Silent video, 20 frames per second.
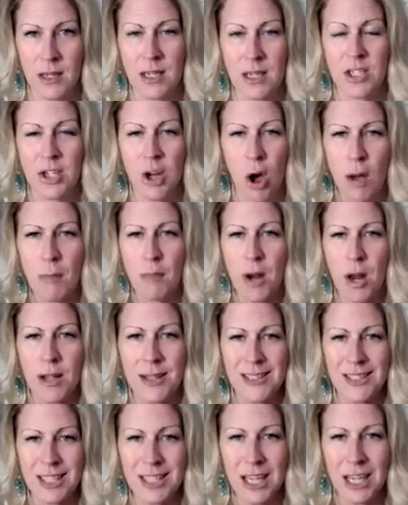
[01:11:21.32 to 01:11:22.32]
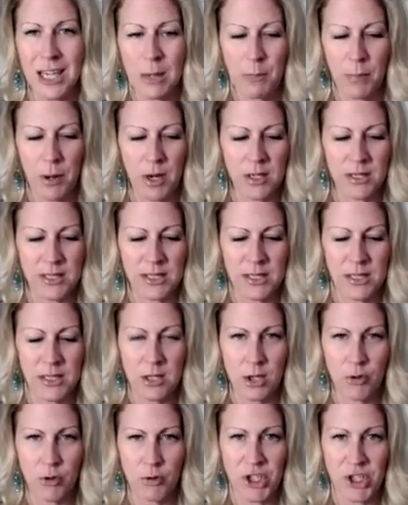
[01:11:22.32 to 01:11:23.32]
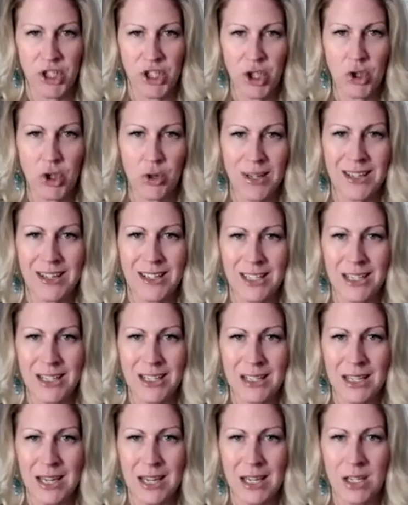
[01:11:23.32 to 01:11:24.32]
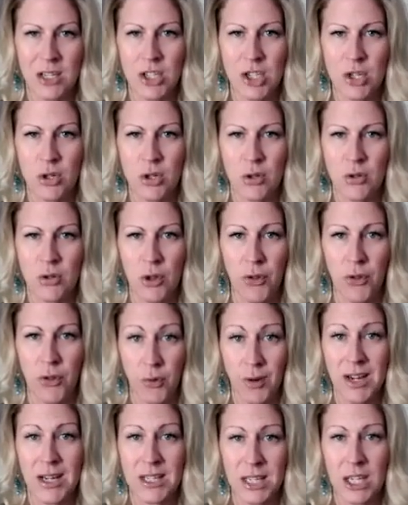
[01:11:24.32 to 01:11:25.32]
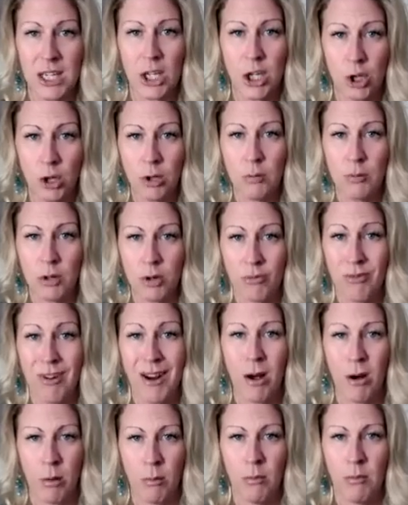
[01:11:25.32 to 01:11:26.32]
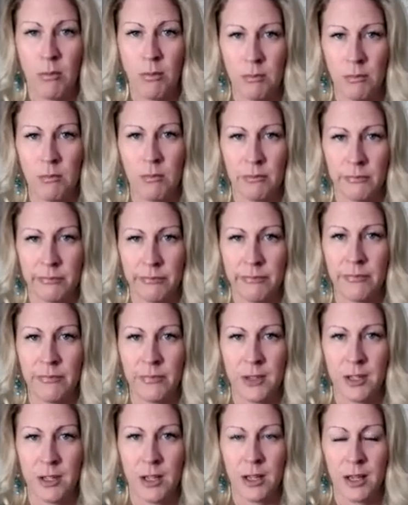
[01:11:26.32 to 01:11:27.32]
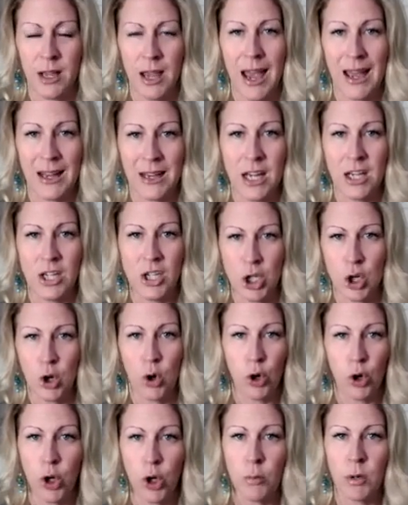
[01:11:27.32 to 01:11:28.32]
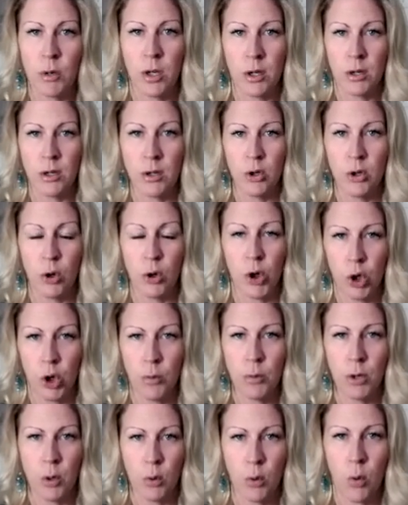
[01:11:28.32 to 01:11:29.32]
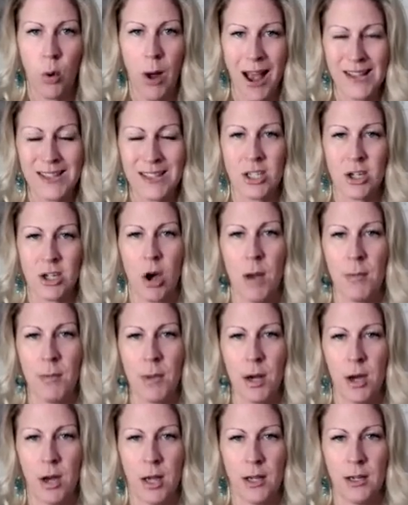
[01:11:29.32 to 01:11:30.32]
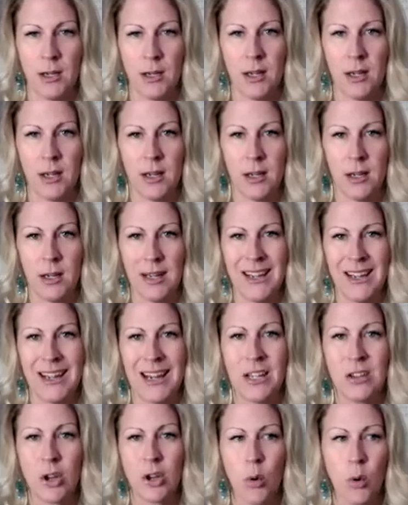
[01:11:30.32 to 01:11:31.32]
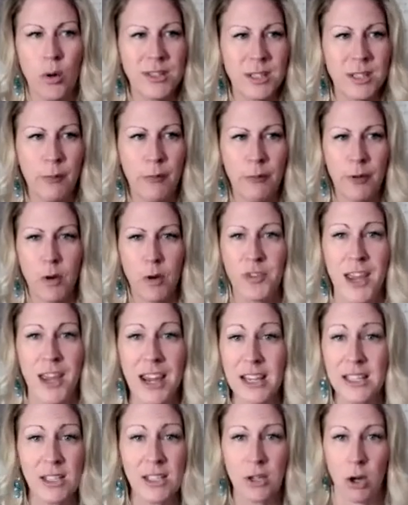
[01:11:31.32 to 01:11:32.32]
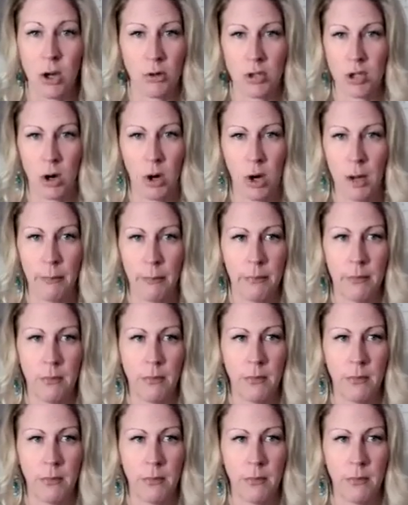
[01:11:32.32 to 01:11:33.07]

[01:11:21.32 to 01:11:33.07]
timelines keep us restricted into the 3D human realm and into your human. Your human has a timeline. In the quantum field, there is no time.